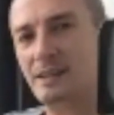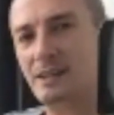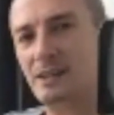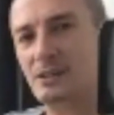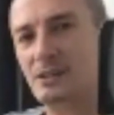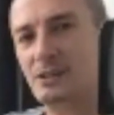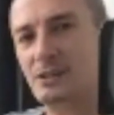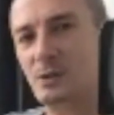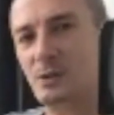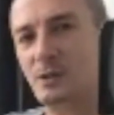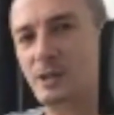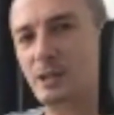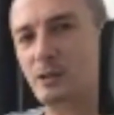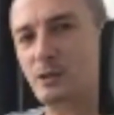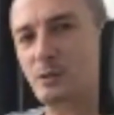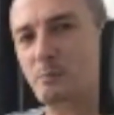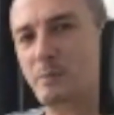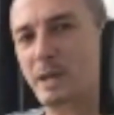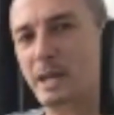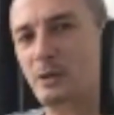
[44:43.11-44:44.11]
so that
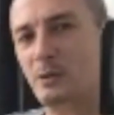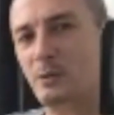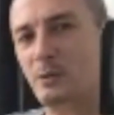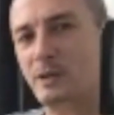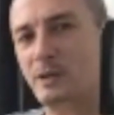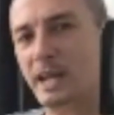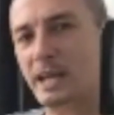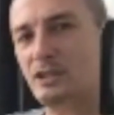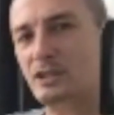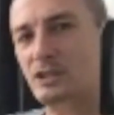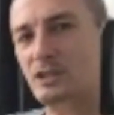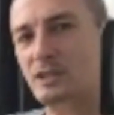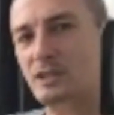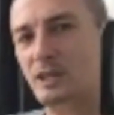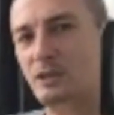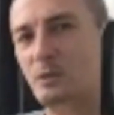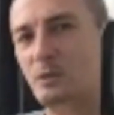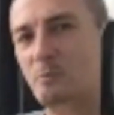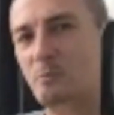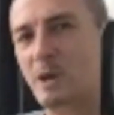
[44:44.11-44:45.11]
you make connection,
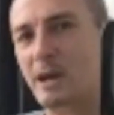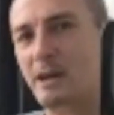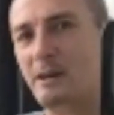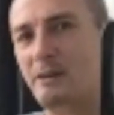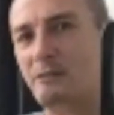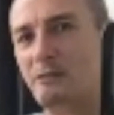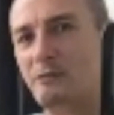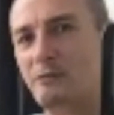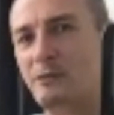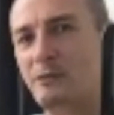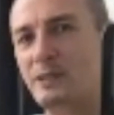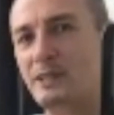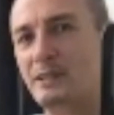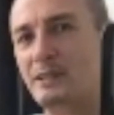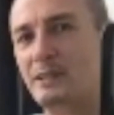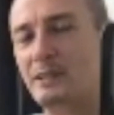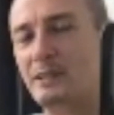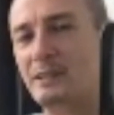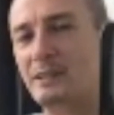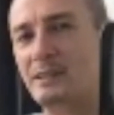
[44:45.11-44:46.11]
and you might
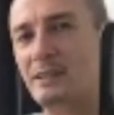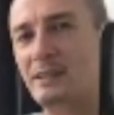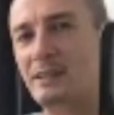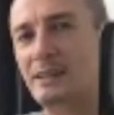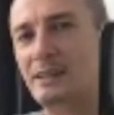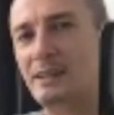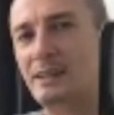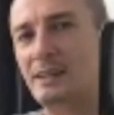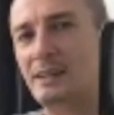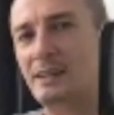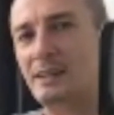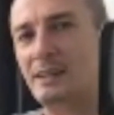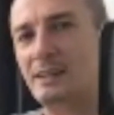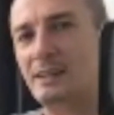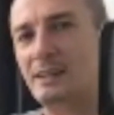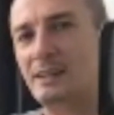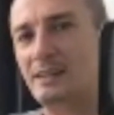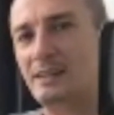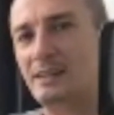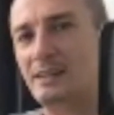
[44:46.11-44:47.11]
feel
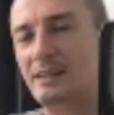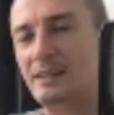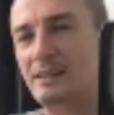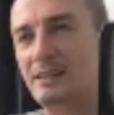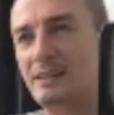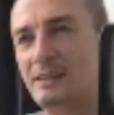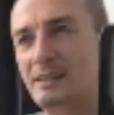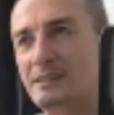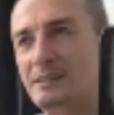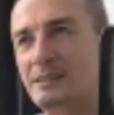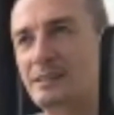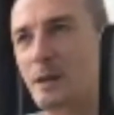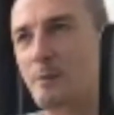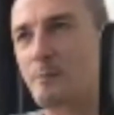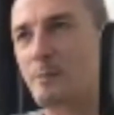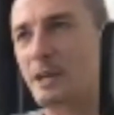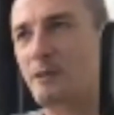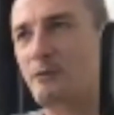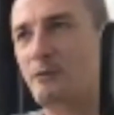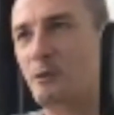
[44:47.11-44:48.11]

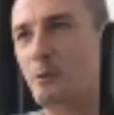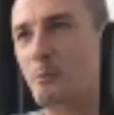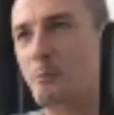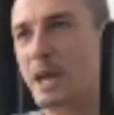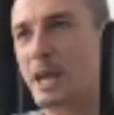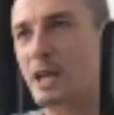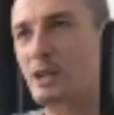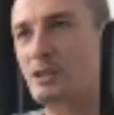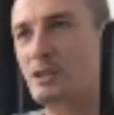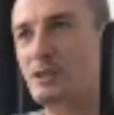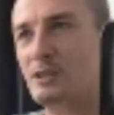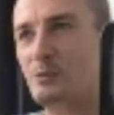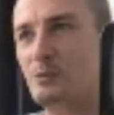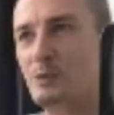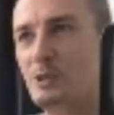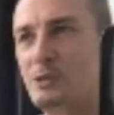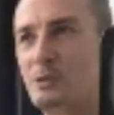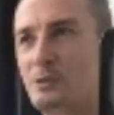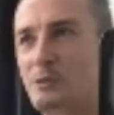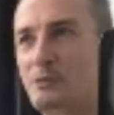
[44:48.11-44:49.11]
some informations
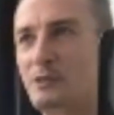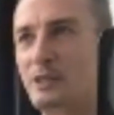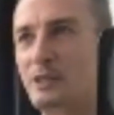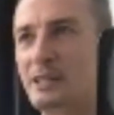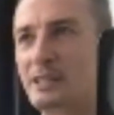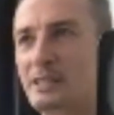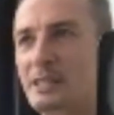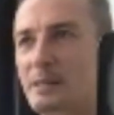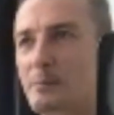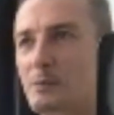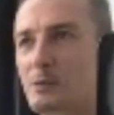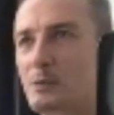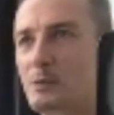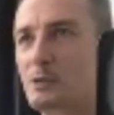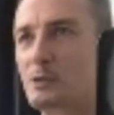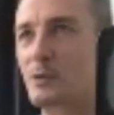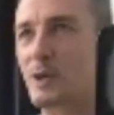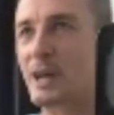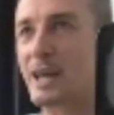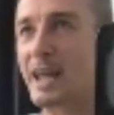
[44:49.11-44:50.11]
with your fingertips, with
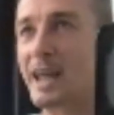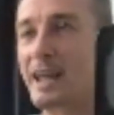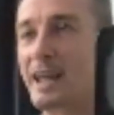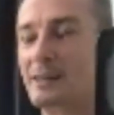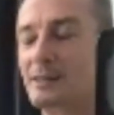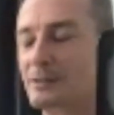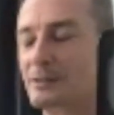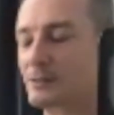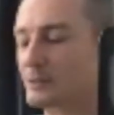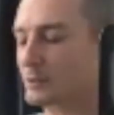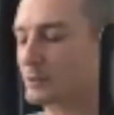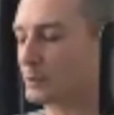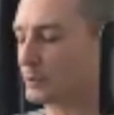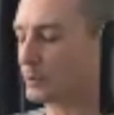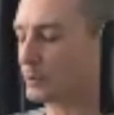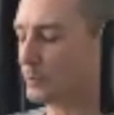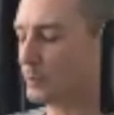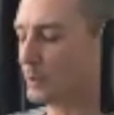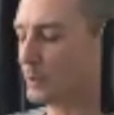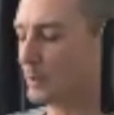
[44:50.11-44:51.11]
your hands.
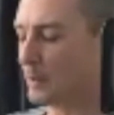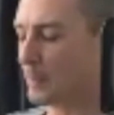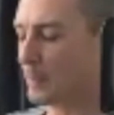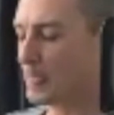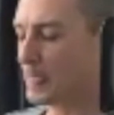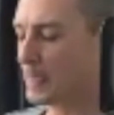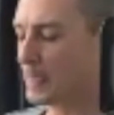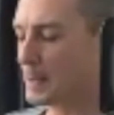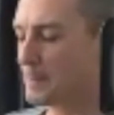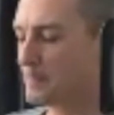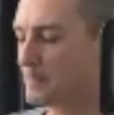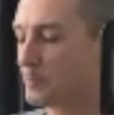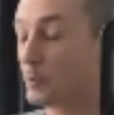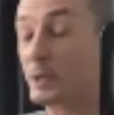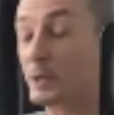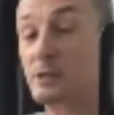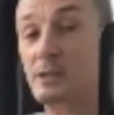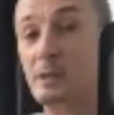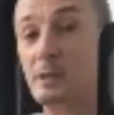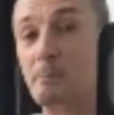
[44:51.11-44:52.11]
So
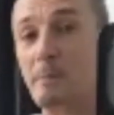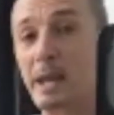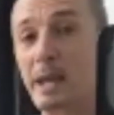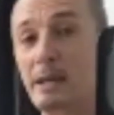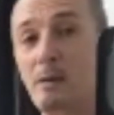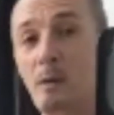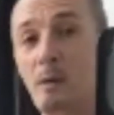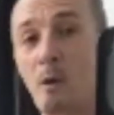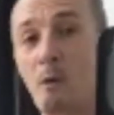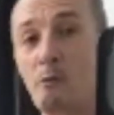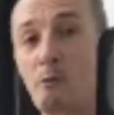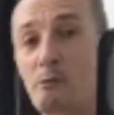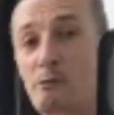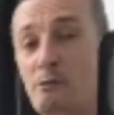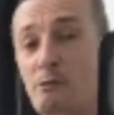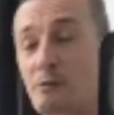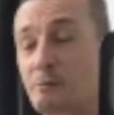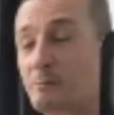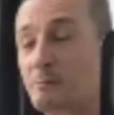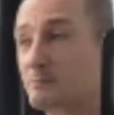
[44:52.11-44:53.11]
what is it made of?
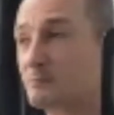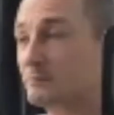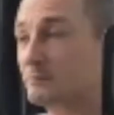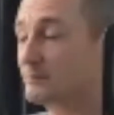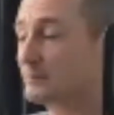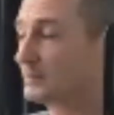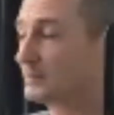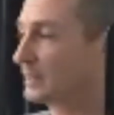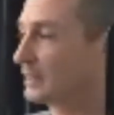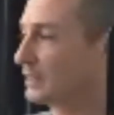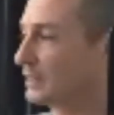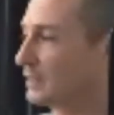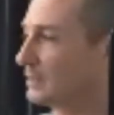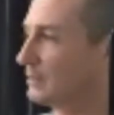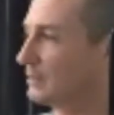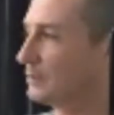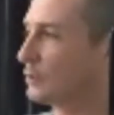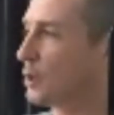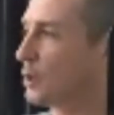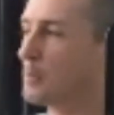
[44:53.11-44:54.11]

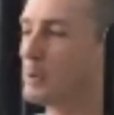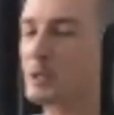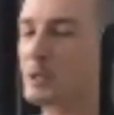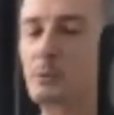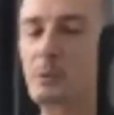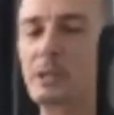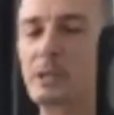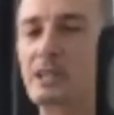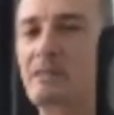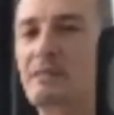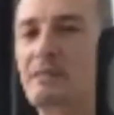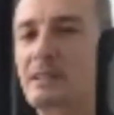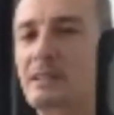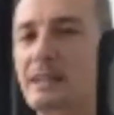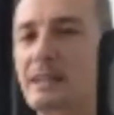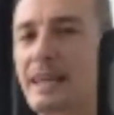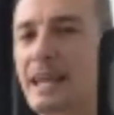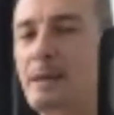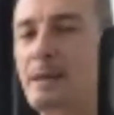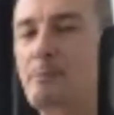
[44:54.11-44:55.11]
Normally we give it a
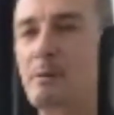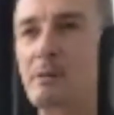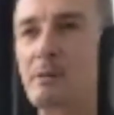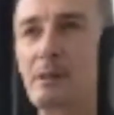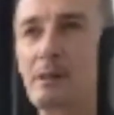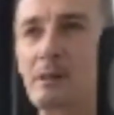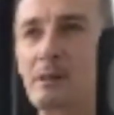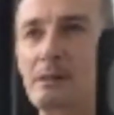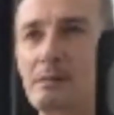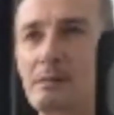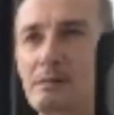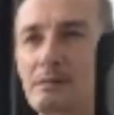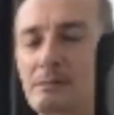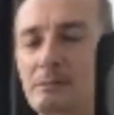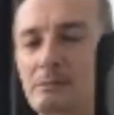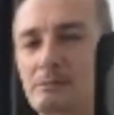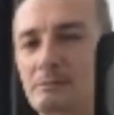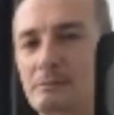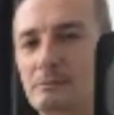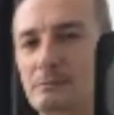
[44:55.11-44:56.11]
label
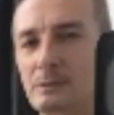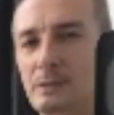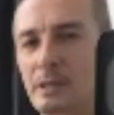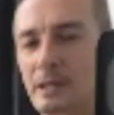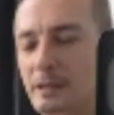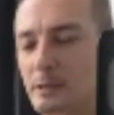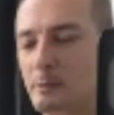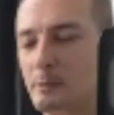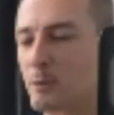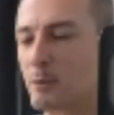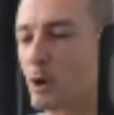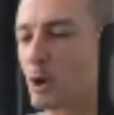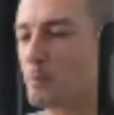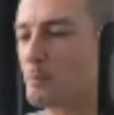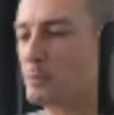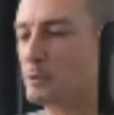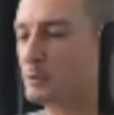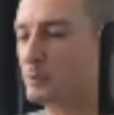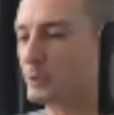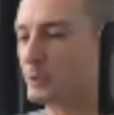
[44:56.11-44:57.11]
and a
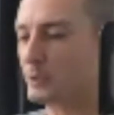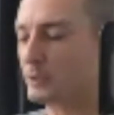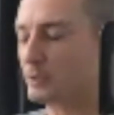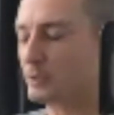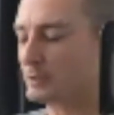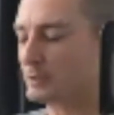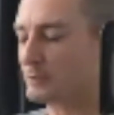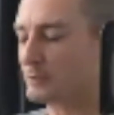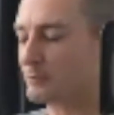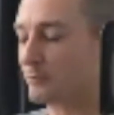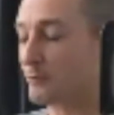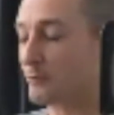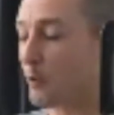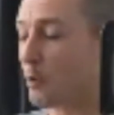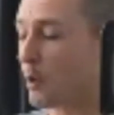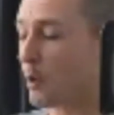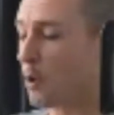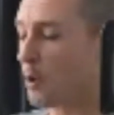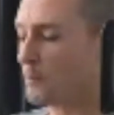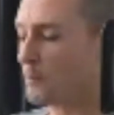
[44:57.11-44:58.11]
purpose, what it's
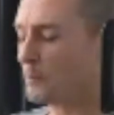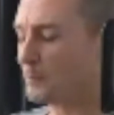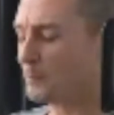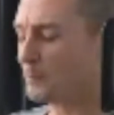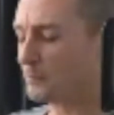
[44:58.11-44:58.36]
for.